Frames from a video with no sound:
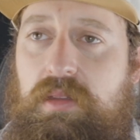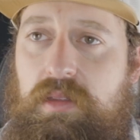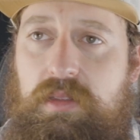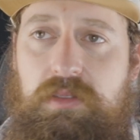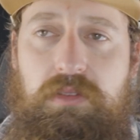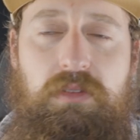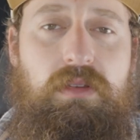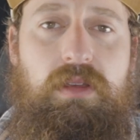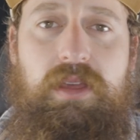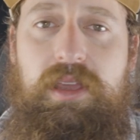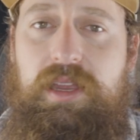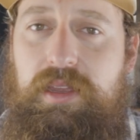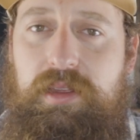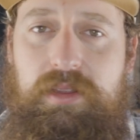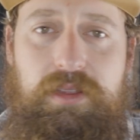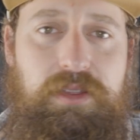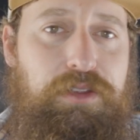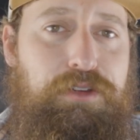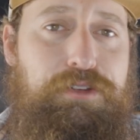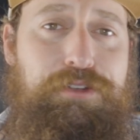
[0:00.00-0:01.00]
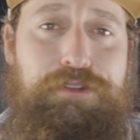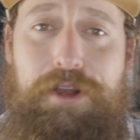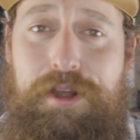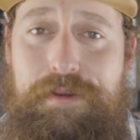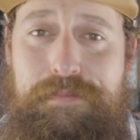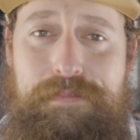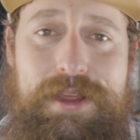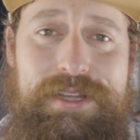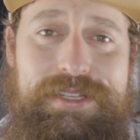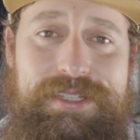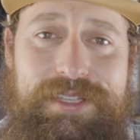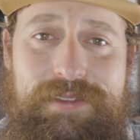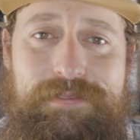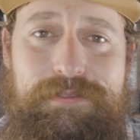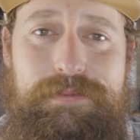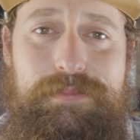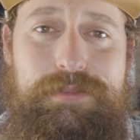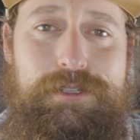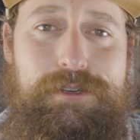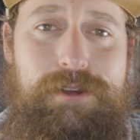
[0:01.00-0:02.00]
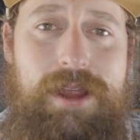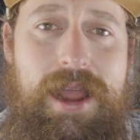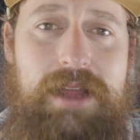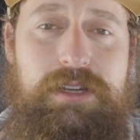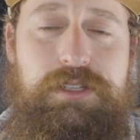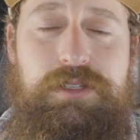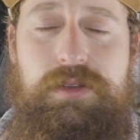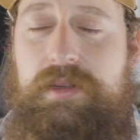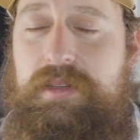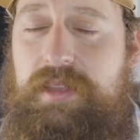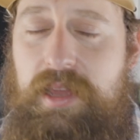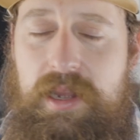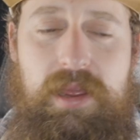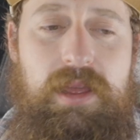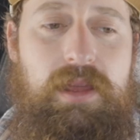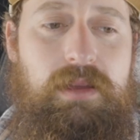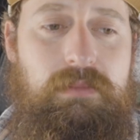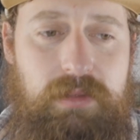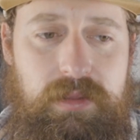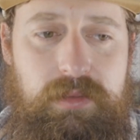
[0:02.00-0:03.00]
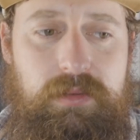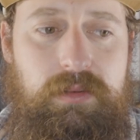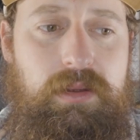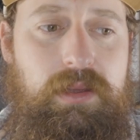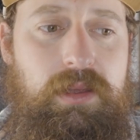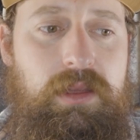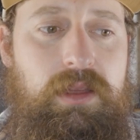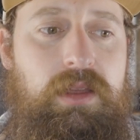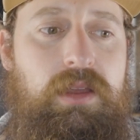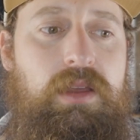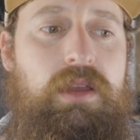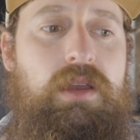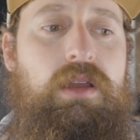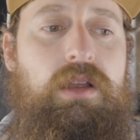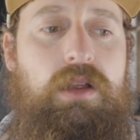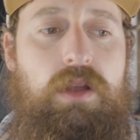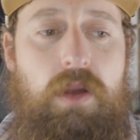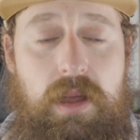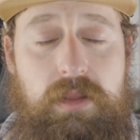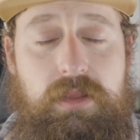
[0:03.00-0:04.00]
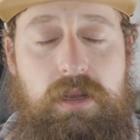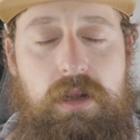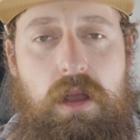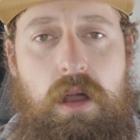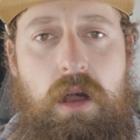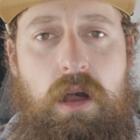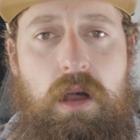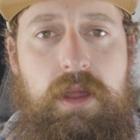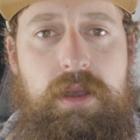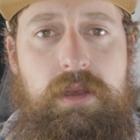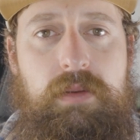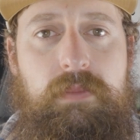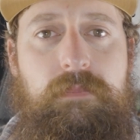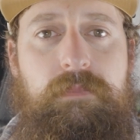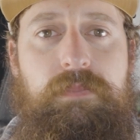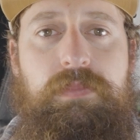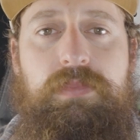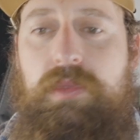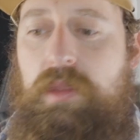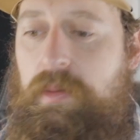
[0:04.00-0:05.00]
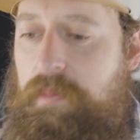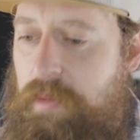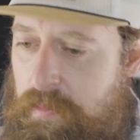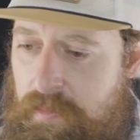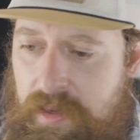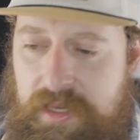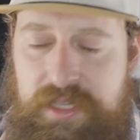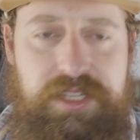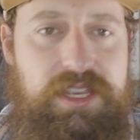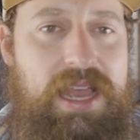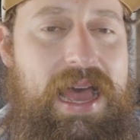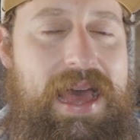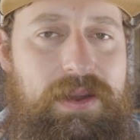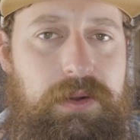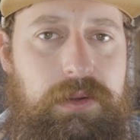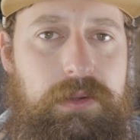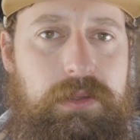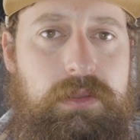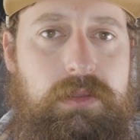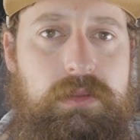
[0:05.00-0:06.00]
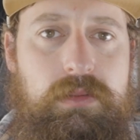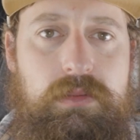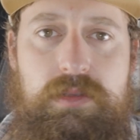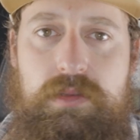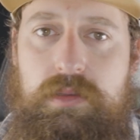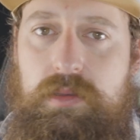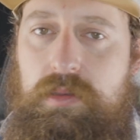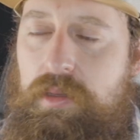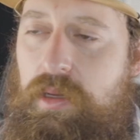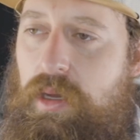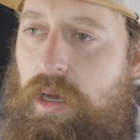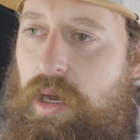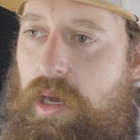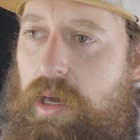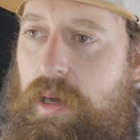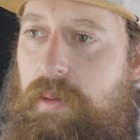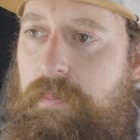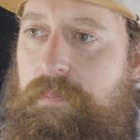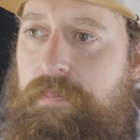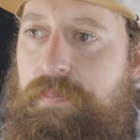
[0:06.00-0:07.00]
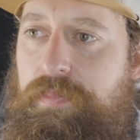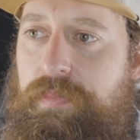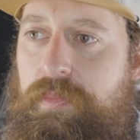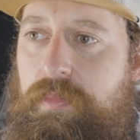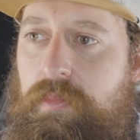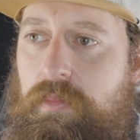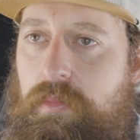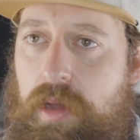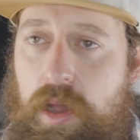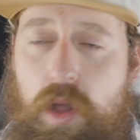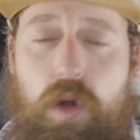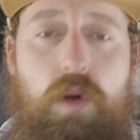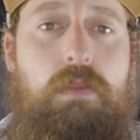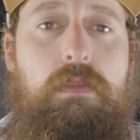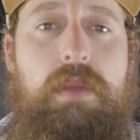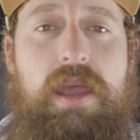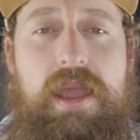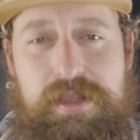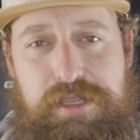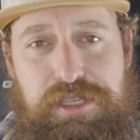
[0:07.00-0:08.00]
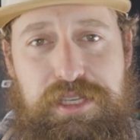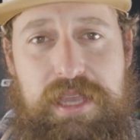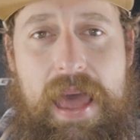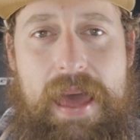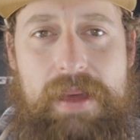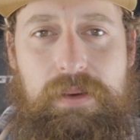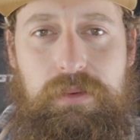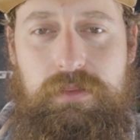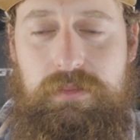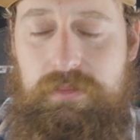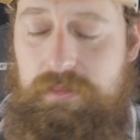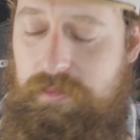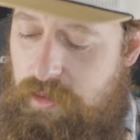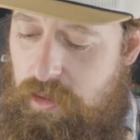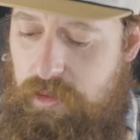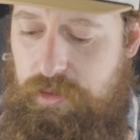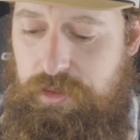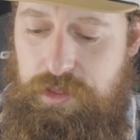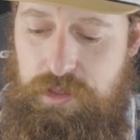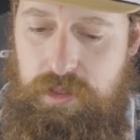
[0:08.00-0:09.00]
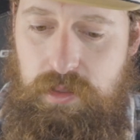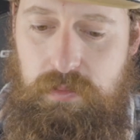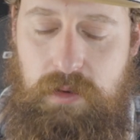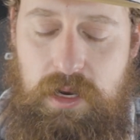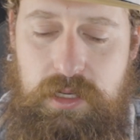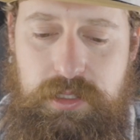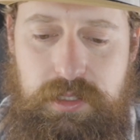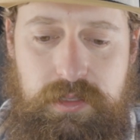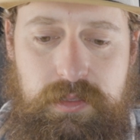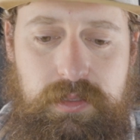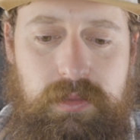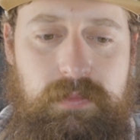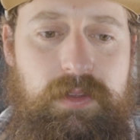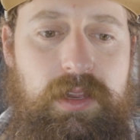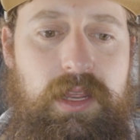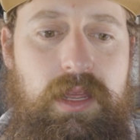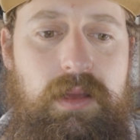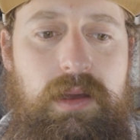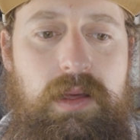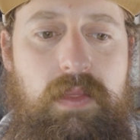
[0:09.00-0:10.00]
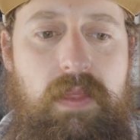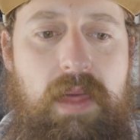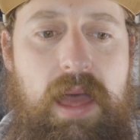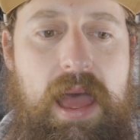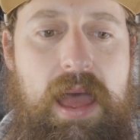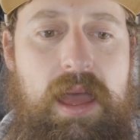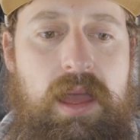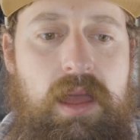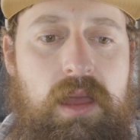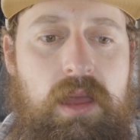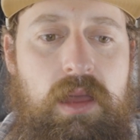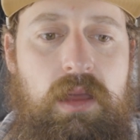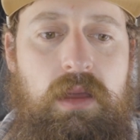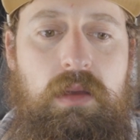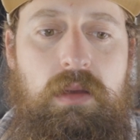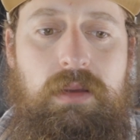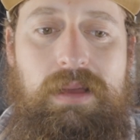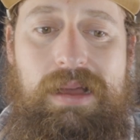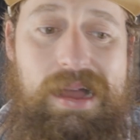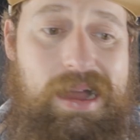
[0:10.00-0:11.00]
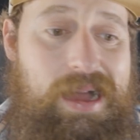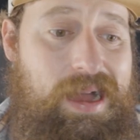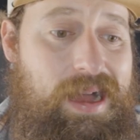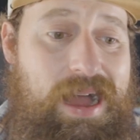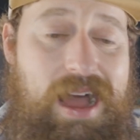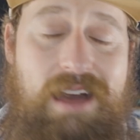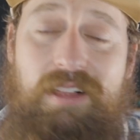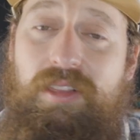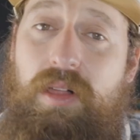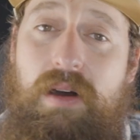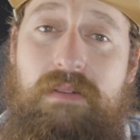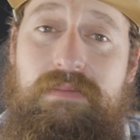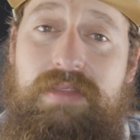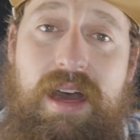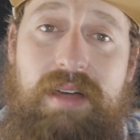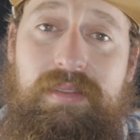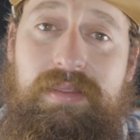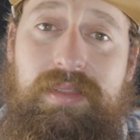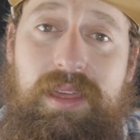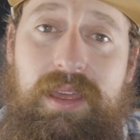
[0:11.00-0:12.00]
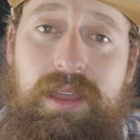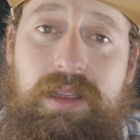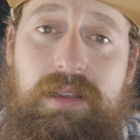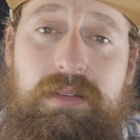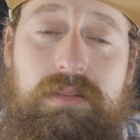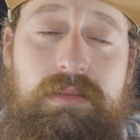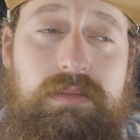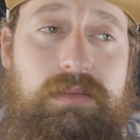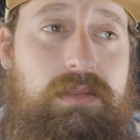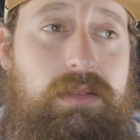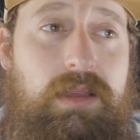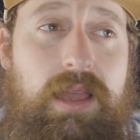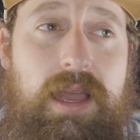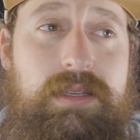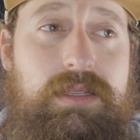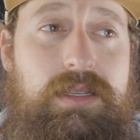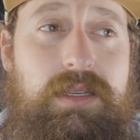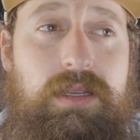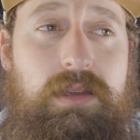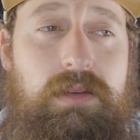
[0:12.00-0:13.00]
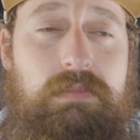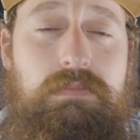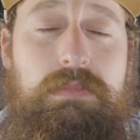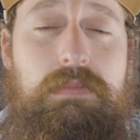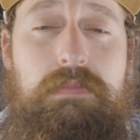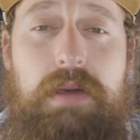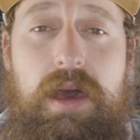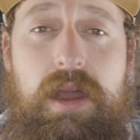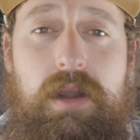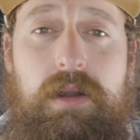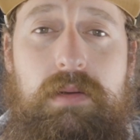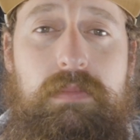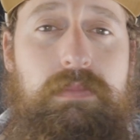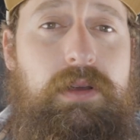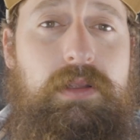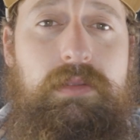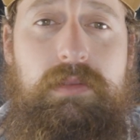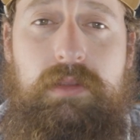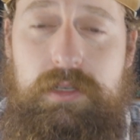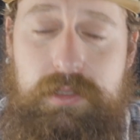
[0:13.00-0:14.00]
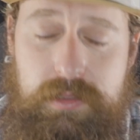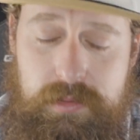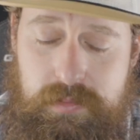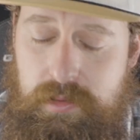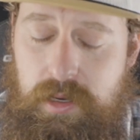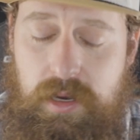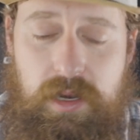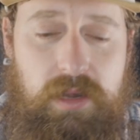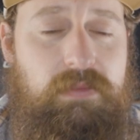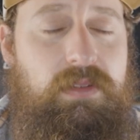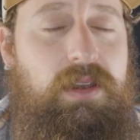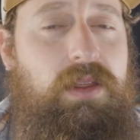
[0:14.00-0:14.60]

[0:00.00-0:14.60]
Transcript: it's like you're starting basically from scratch. So I did it, went through it, go out there to hunt. I'm in my saddle, my homemade saddle. Also, you can watch a YouTube video on that. I love that thing. Yes, it could be better, but there's already a